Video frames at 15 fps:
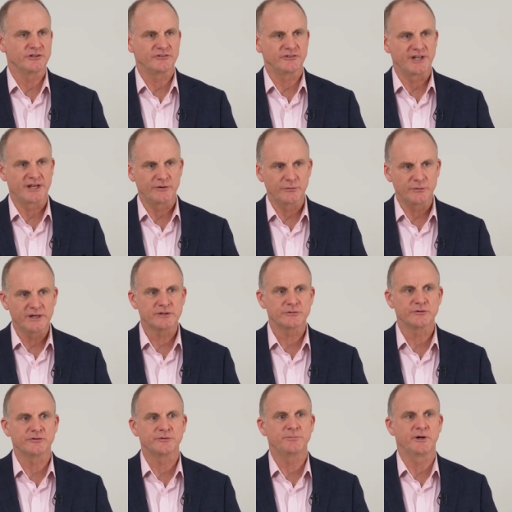is a
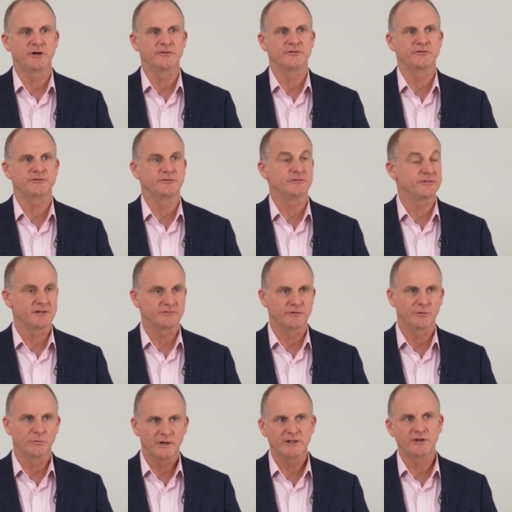direct response to
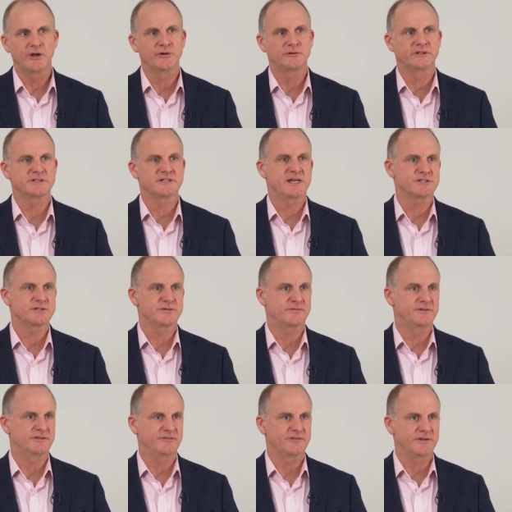several well-known
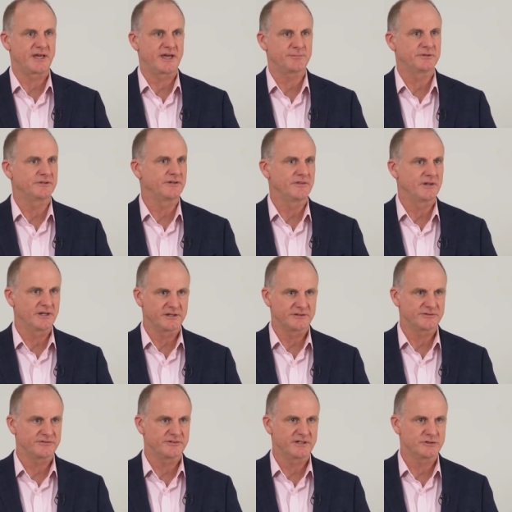catastrophes that happened in the
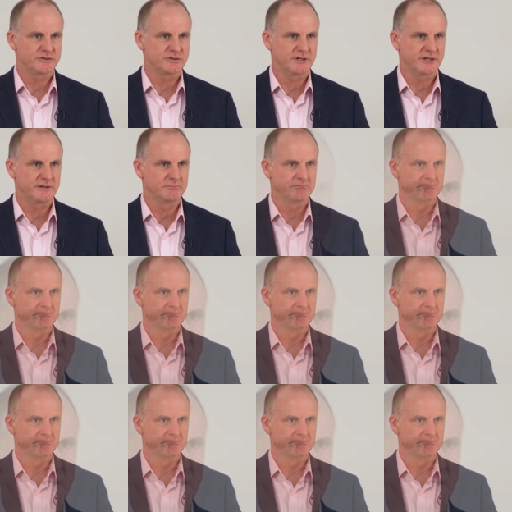last century.